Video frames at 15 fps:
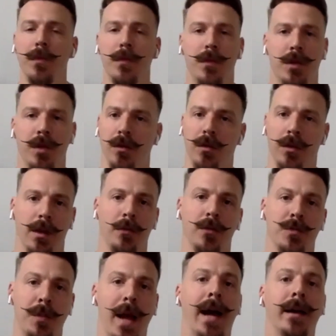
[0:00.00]
it
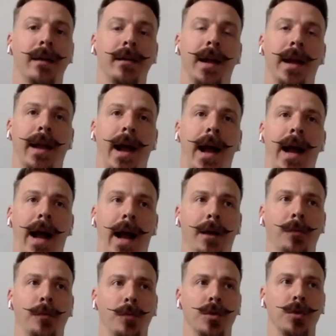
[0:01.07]
was bad. And
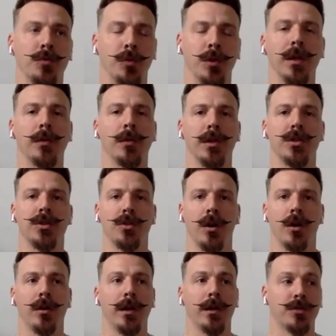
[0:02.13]
I was really, really struggling.